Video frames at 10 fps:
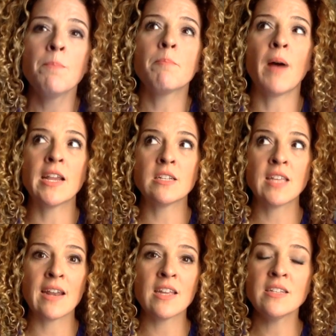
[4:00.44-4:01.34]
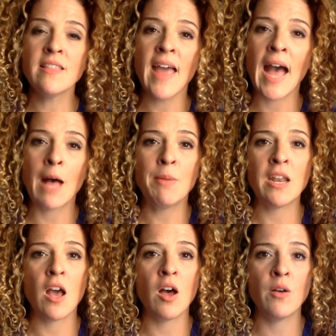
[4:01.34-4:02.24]
by getting into the
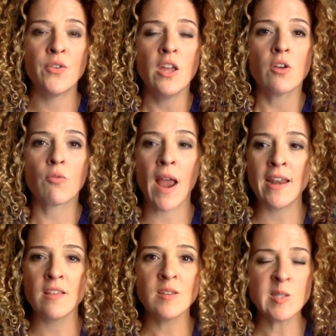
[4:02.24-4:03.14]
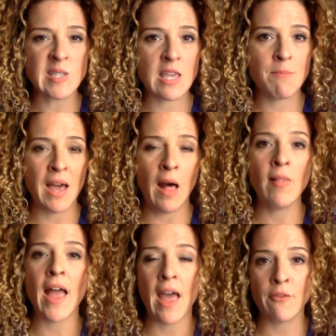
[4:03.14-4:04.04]
habit of writing this
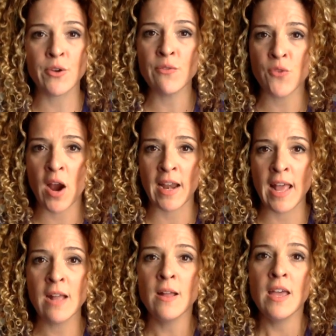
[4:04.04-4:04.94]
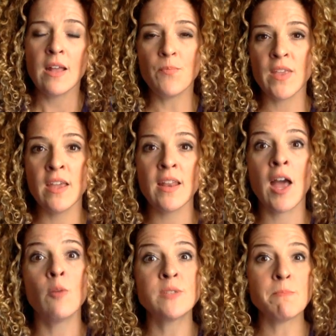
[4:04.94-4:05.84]
email every Friday, it
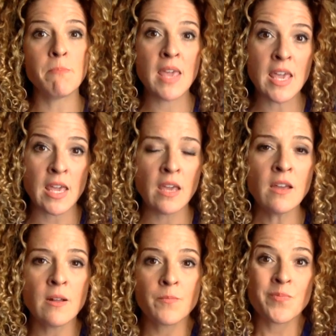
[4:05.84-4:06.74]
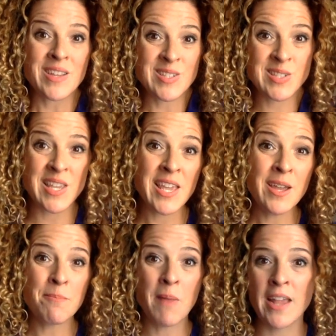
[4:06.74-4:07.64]
helped me see
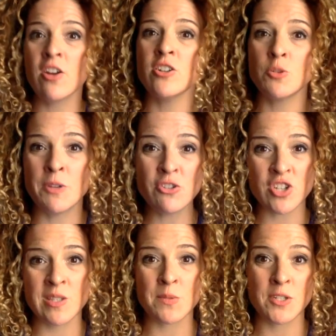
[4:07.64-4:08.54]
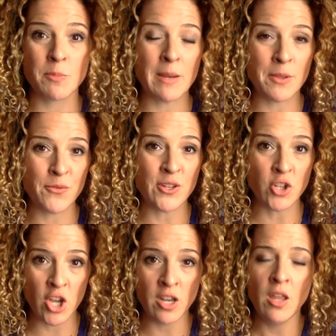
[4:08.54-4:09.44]
my contributions, which made me feel
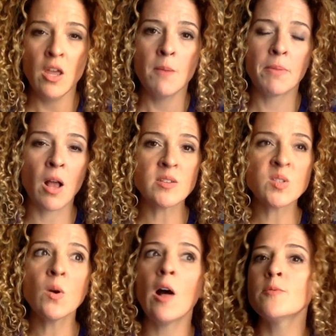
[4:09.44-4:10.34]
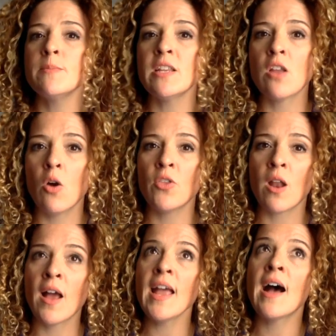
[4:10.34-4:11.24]
good, but also helped me know that
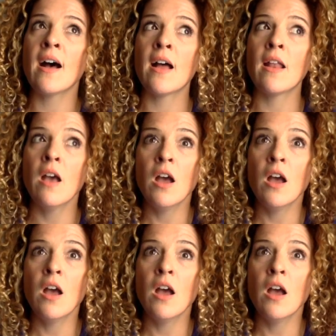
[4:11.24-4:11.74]
I had